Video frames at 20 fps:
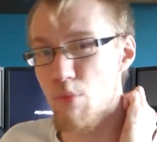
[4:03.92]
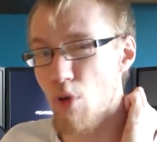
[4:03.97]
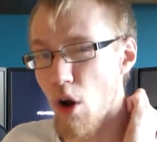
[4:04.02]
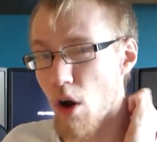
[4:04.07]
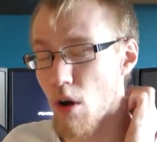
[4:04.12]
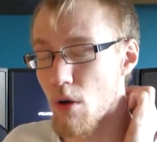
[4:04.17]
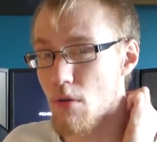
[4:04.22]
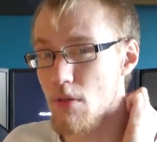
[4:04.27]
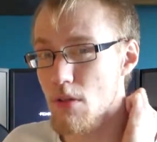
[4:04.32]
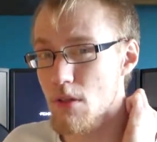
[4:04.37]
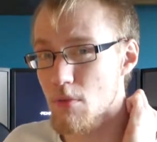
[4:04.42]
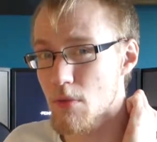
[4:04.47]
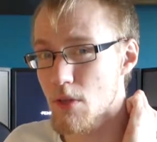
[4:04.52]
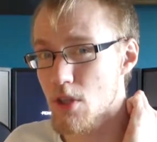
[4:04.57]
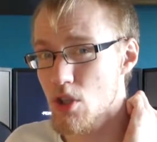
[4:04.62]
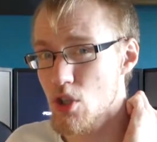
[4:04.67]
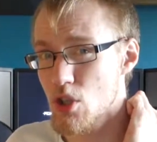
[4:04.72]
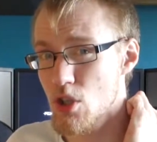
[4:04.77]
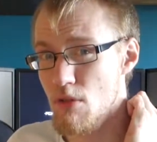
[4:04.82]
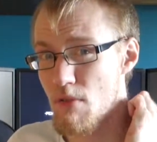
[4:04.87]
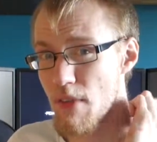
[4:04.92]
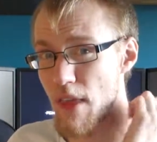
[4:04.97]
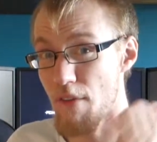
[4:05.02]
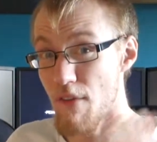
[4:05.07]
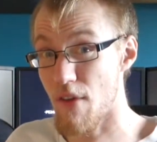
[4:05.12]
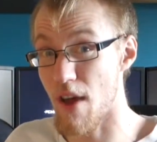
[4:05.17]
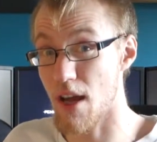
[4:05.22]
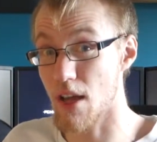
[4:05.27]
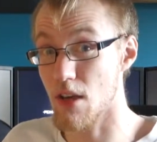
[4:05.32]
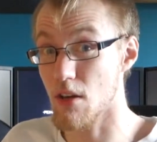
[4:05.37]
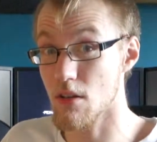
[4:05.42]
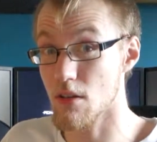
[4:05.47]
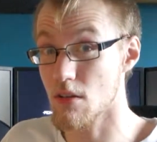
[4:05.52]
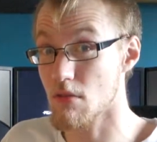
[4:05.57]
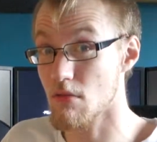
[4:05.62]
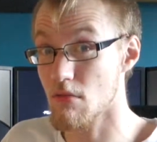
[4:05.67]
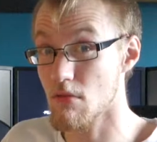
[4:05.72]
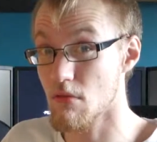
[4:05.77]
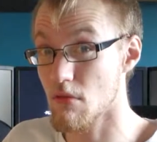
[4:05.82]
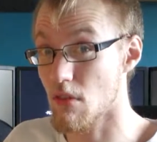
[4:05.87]
Pros, which they're fairly good.
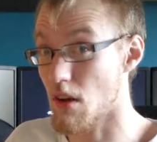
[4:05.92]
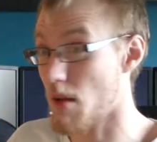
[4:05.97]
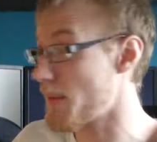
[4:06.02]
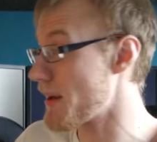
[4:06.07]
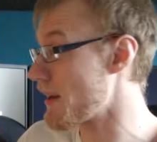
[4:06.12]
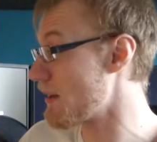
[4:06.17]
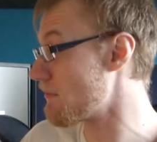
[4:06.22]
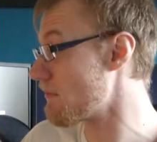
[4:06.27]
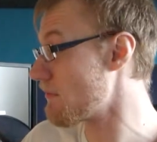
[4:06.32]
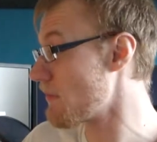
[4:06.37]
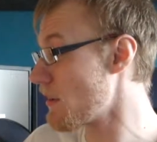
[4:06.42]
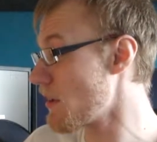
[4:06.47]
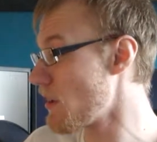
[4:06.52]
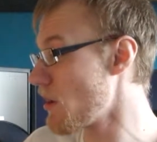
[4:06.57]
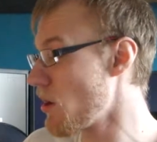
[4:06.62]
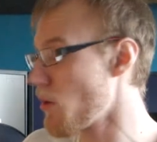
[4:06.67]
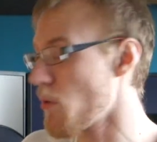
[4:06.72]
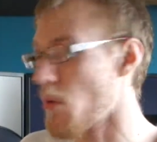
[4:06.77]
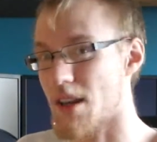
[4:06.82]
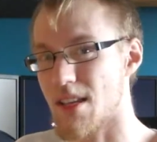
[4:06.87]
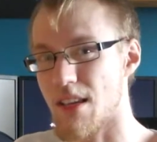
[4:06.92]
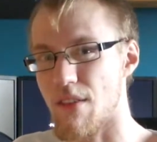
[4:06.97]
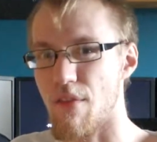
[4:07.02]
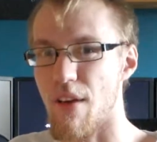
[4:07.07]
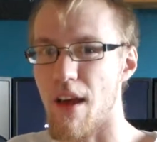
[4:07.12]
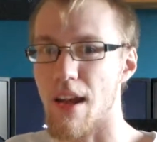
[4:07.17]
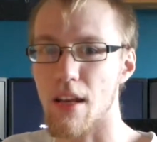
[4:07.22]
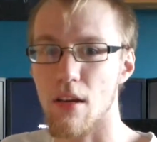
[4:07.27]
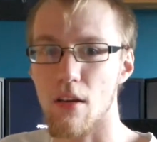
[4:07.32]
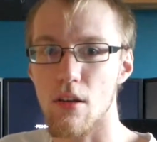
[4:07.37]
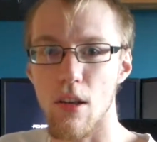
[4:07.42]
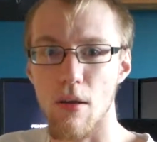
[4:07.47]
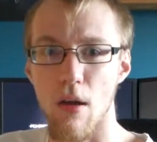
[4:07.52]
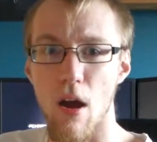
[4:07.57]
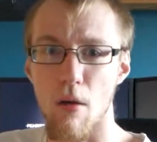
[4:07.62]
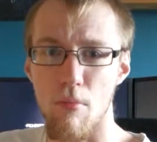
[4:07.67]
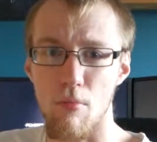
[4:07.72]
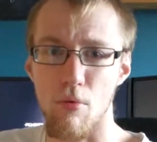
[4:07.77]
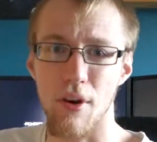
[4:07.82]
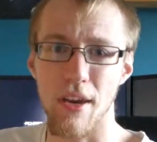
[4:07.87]
I mean, I say fairly good, they
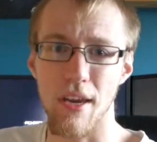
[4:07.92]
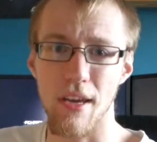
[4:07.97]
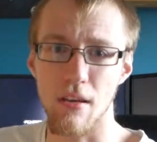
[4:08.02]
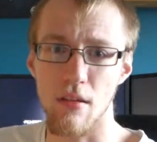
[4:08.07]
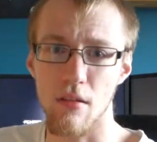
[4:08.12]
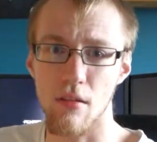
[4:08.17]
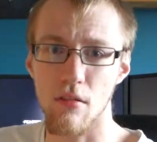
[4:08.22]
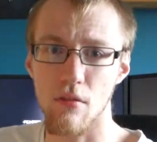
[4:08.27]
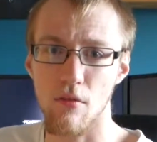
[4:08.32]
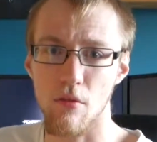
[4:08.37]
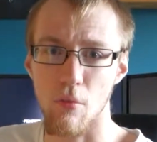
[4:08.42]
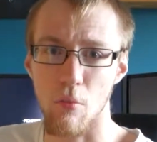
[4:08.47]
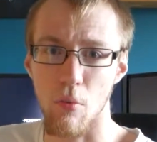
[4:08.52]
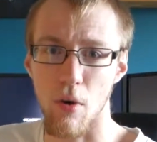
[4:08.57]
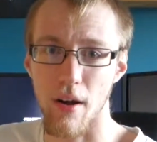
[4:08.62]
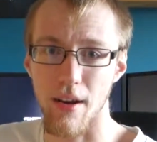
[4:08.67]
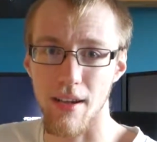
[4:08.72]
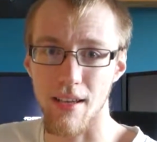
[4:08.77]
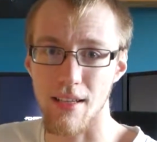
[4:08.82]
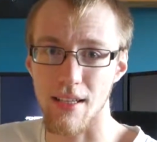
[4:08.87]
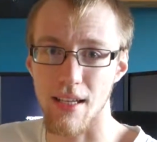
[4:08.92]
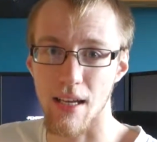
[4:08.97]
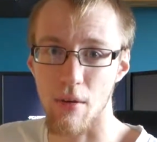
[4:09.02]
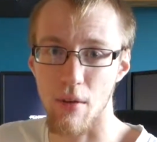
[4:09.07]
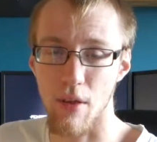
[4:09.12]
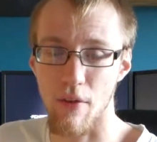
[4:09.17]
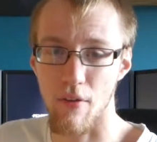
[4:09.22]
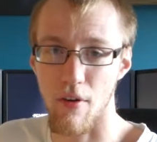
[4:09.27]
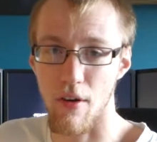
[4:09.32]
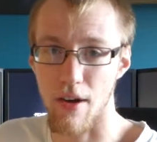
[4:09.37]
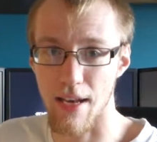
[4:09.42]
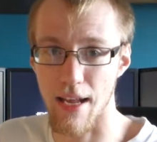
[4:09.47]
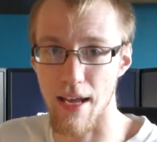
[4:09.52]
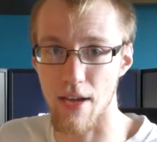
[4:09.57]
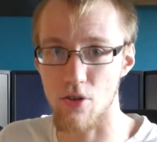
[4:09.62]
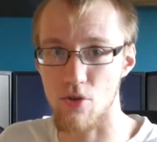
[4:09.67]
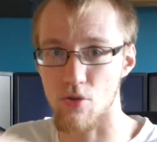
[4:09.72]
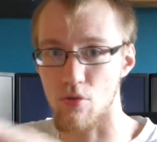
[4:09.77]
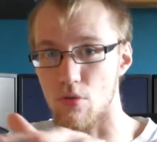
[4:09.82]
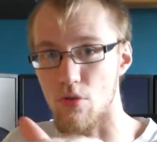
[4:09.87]
are pretty good from what I can tell. They're very
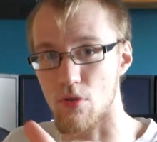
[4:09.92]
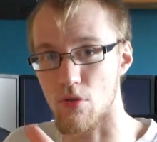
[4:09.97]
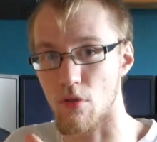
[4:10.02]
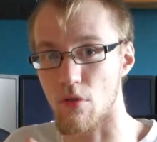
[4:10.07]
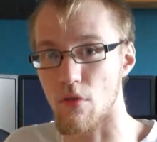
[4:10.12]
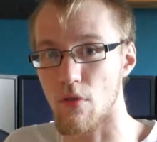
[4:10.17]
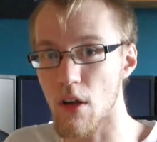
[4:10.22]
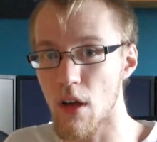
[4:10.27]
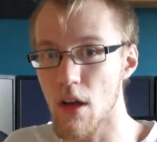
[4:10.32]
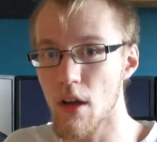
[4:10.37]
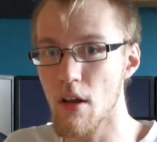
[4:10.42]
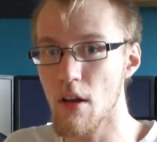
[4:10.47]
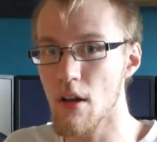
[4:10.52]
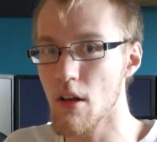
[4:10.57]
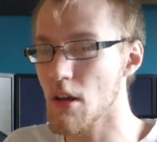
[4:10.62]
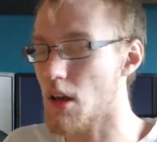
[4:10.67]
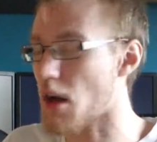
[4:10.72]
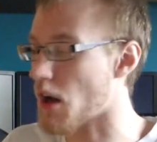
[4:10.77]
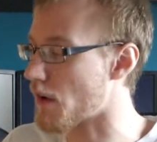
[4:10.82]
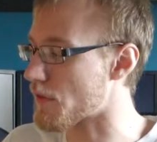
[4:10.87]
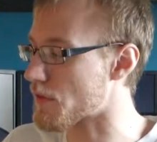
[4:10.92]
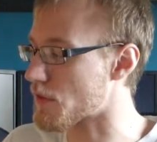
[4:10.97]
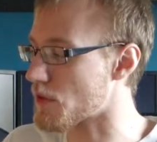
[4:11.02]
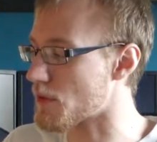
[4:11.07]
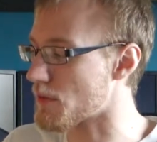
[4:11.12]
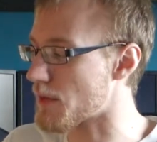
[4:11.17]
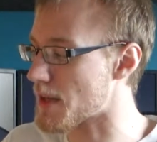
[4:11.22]
natural sort of curves to them.